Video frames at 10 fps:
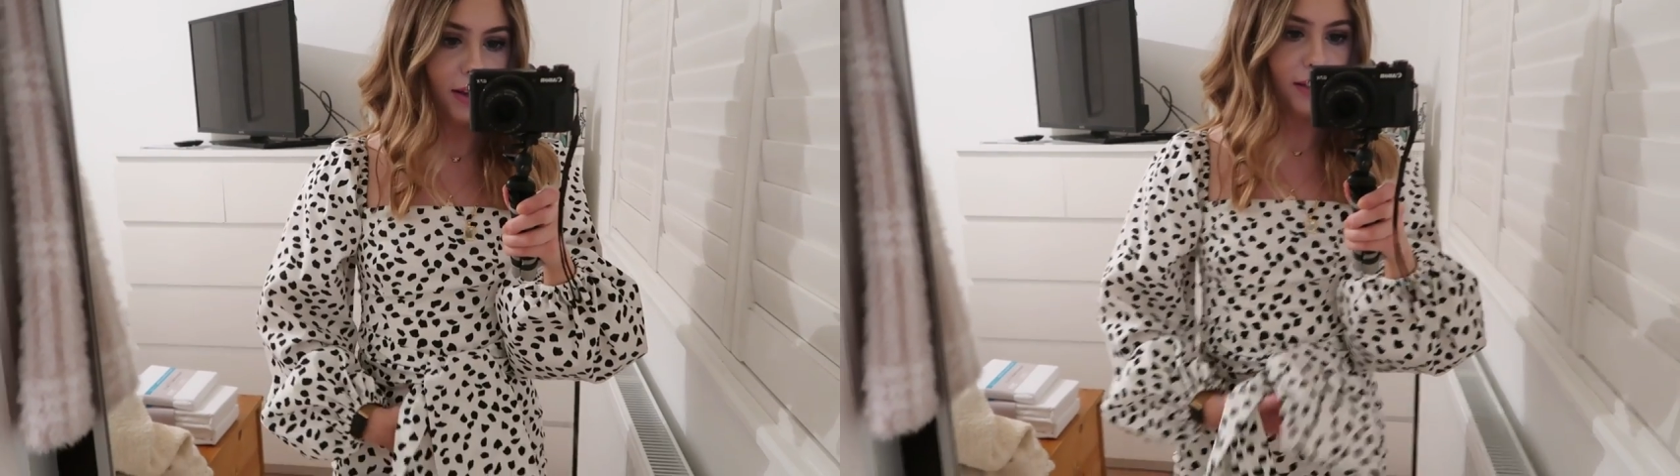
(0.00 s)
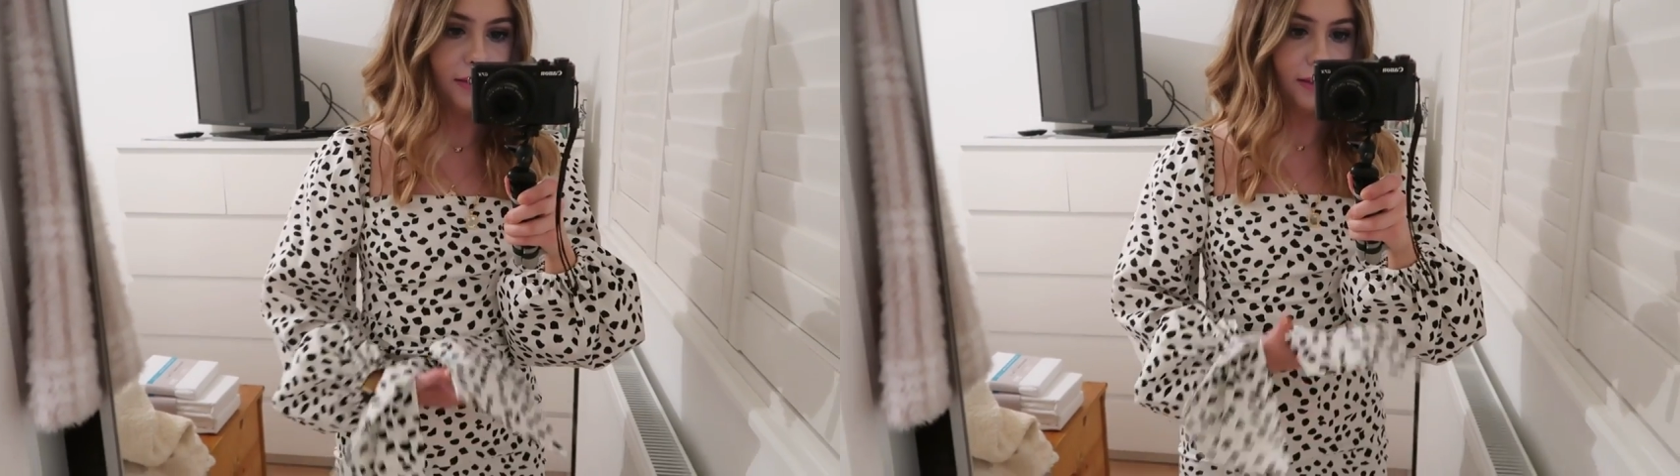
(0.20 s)

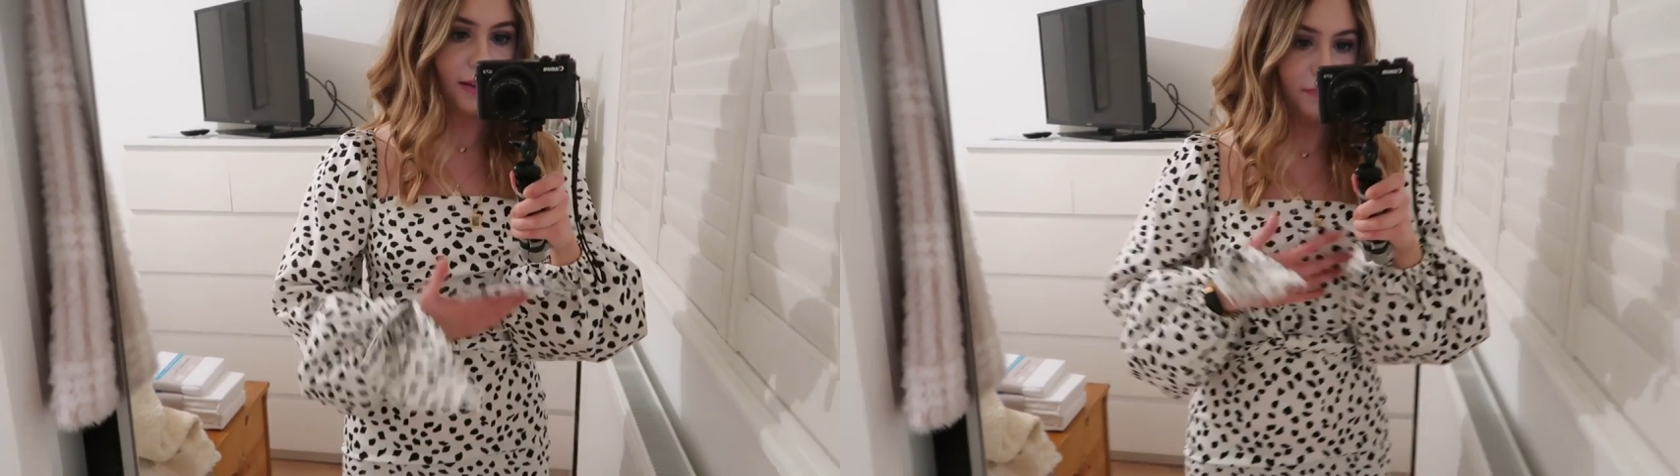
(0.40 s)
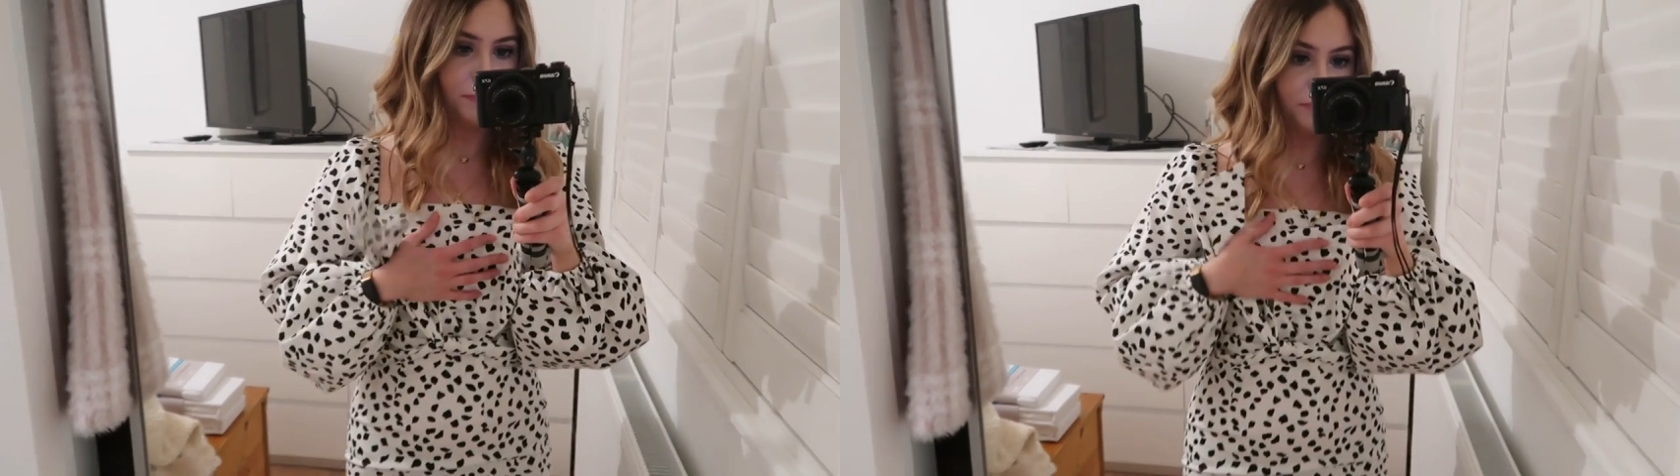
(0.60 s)
and
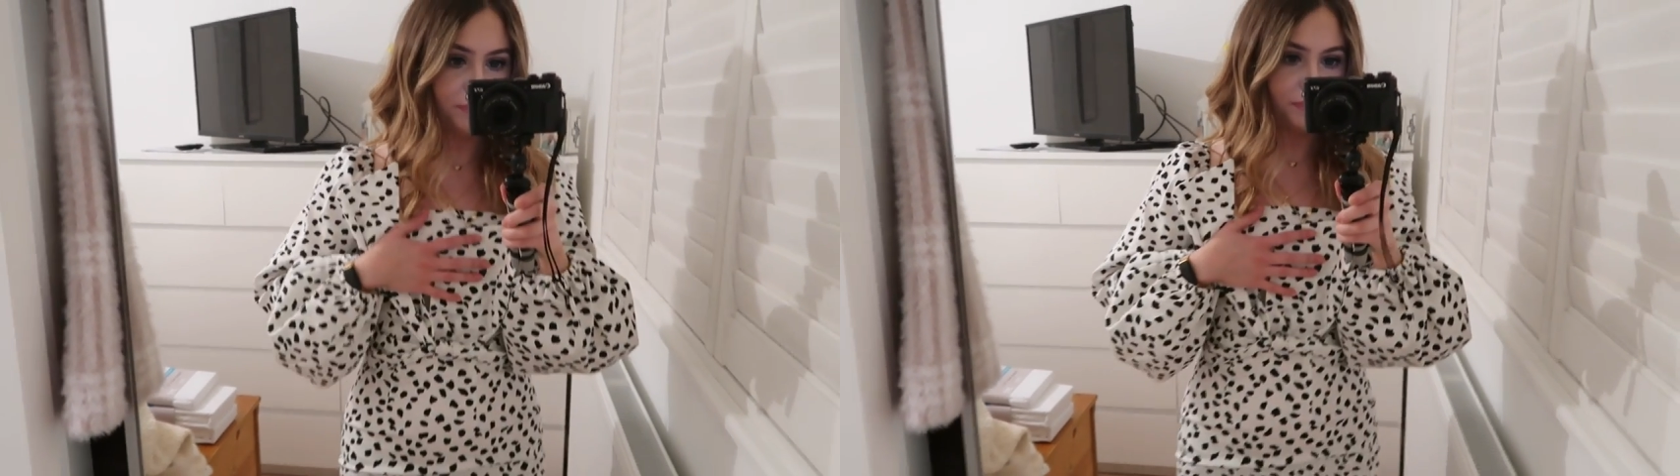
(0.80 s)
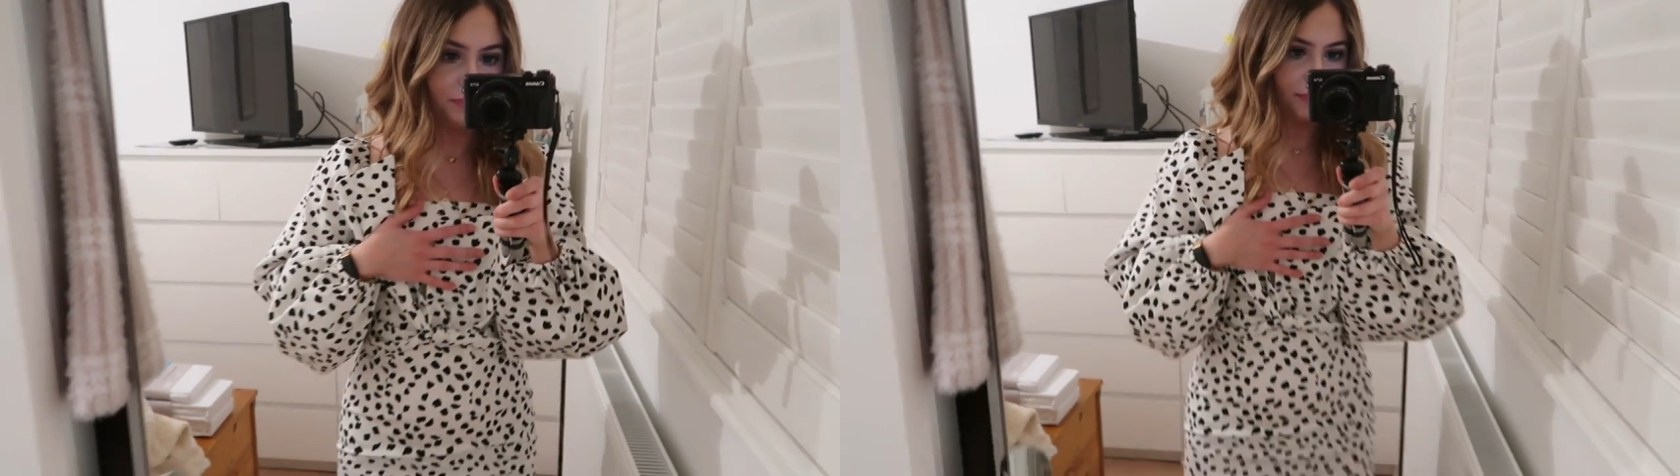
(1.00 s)
um,
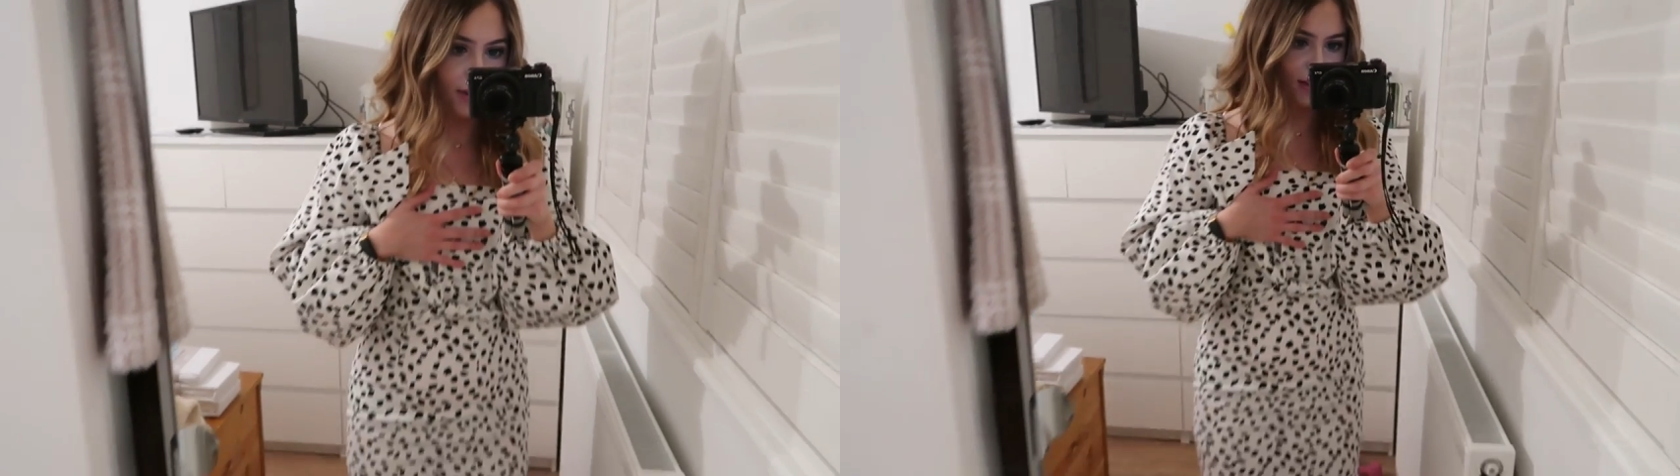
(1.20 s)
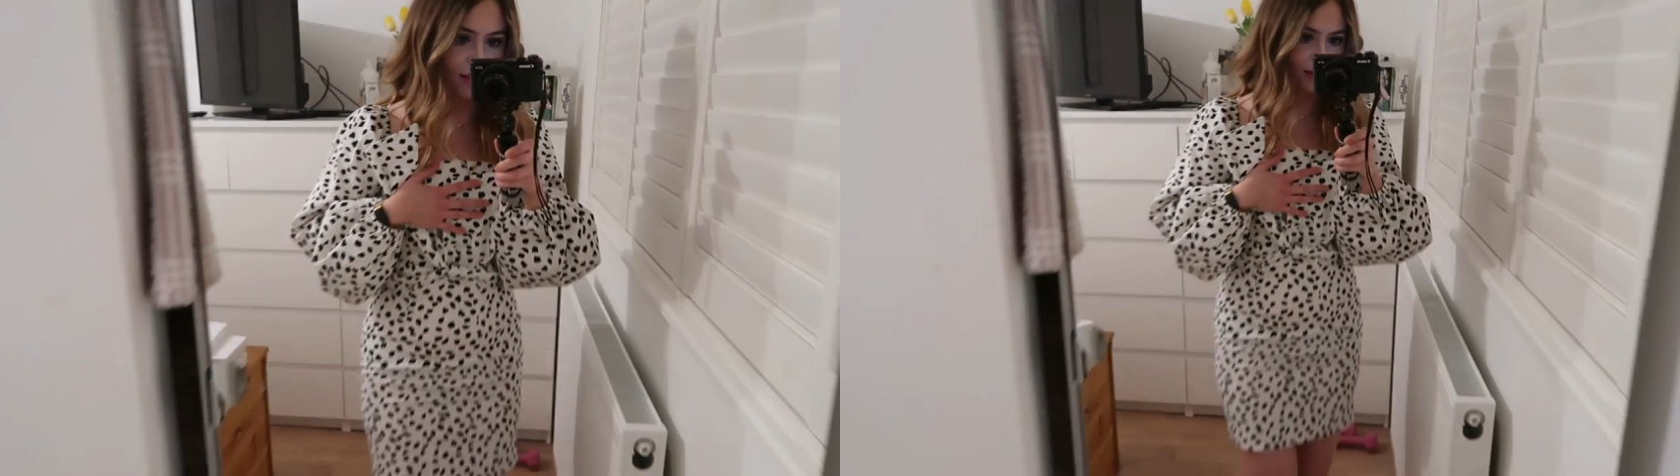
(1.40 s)

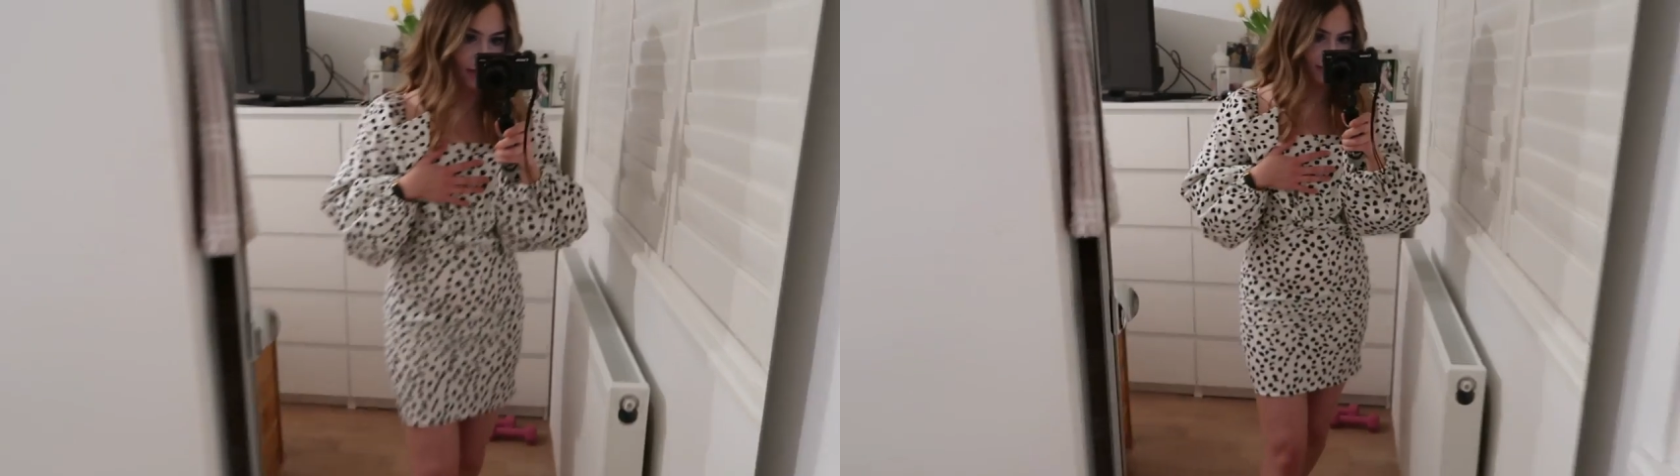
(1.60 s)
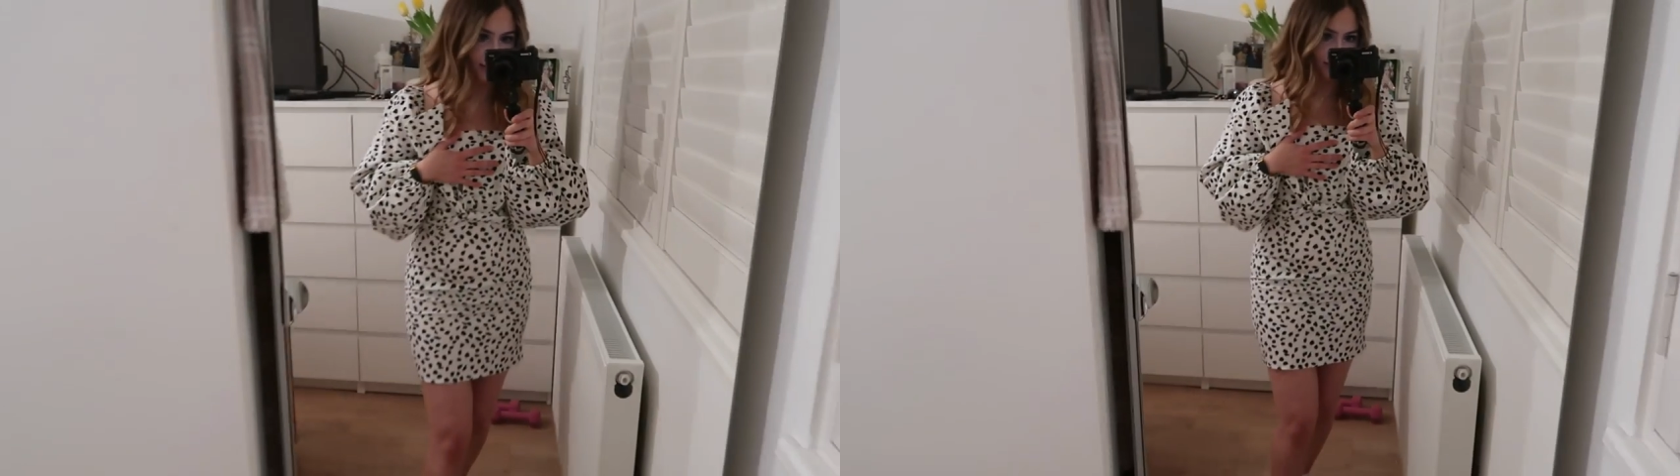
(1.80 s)
it's
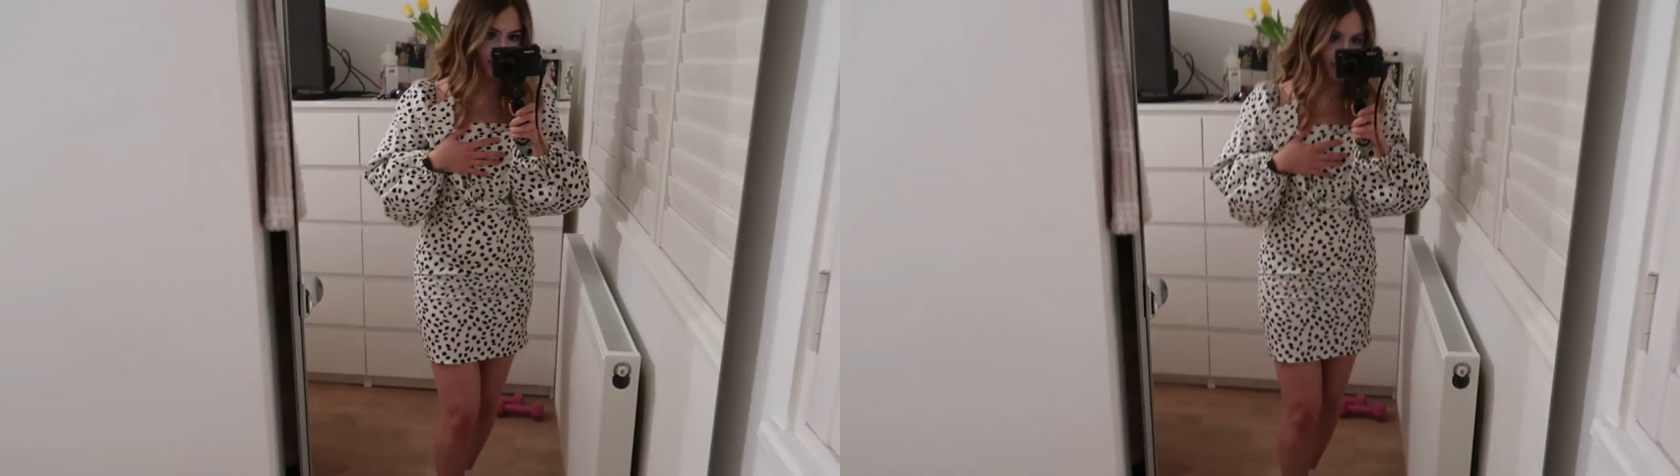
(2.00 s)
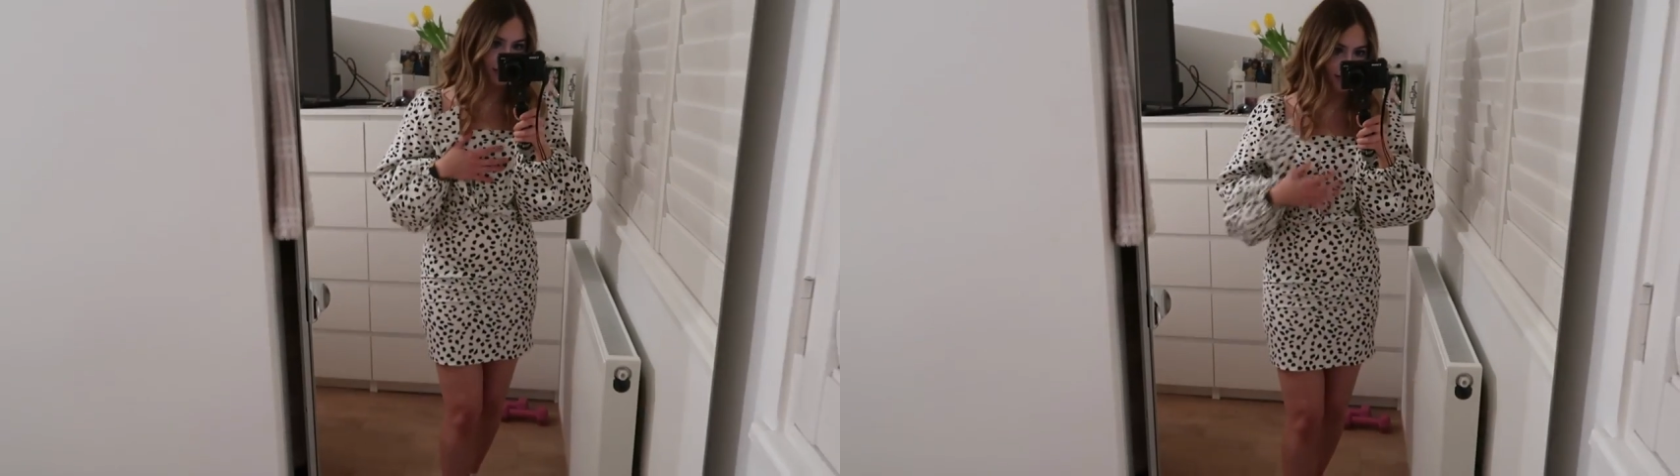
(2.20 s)
hiding a
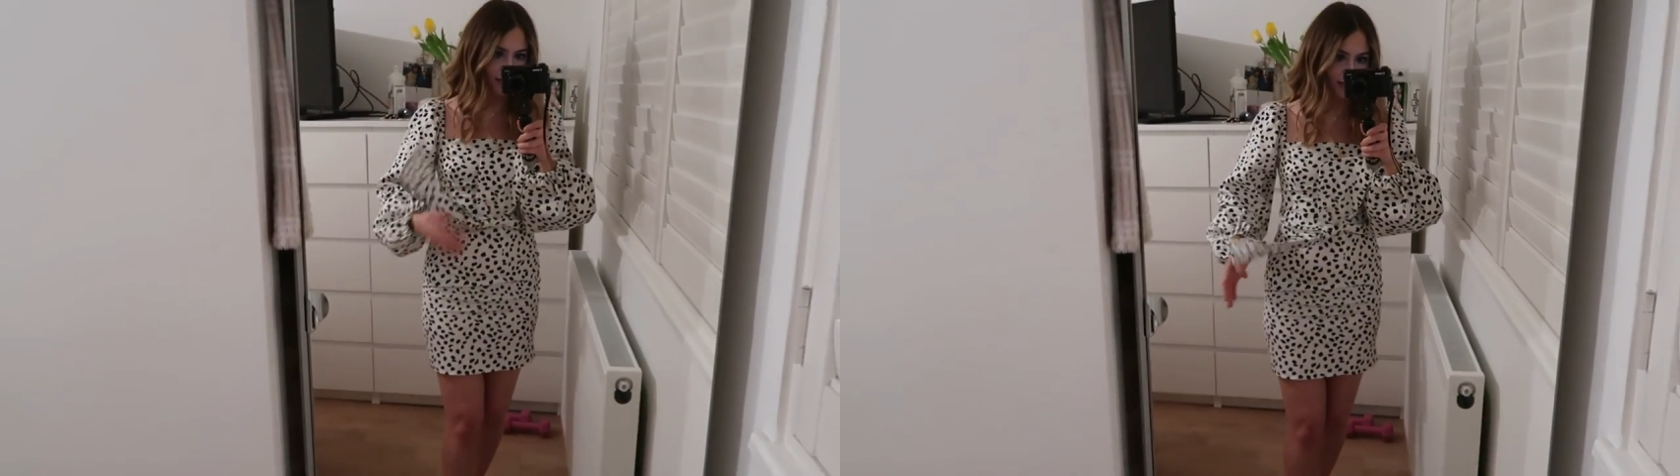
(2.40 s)
little,